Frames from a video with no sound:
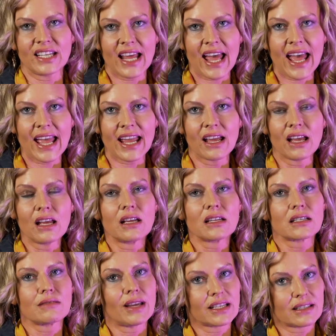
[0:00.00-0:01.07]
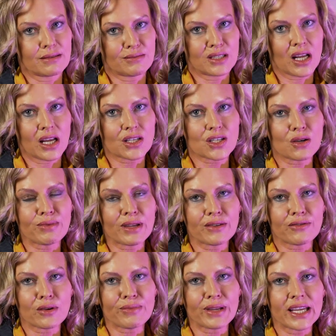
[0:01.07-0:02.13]
day to make substantial
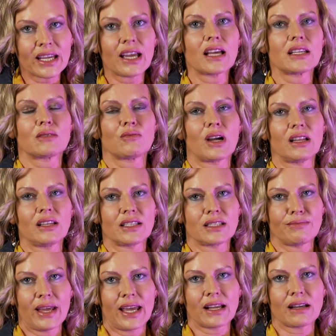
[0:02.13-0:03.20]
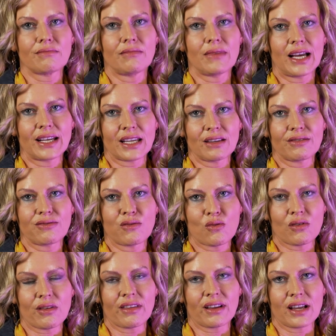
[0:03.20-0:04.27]
P4P as well as make money
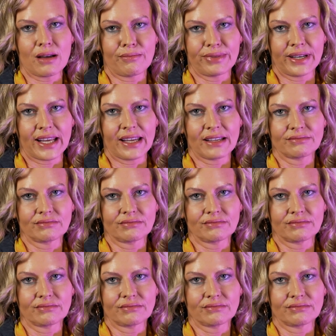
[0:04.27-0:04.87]
for the company.